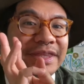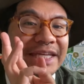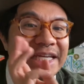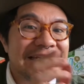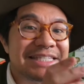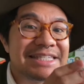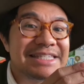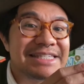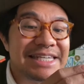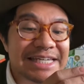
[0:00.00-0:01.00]
It's
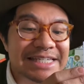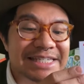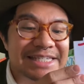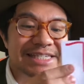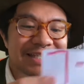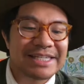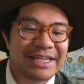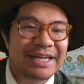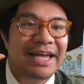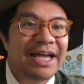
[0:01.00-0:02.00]
6.
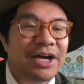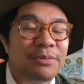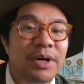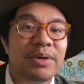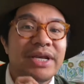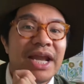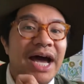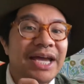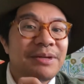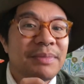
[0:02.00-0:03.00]
How about
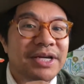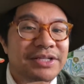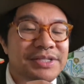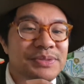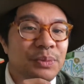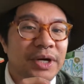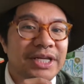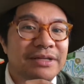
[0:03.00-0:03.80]
9 minus 1?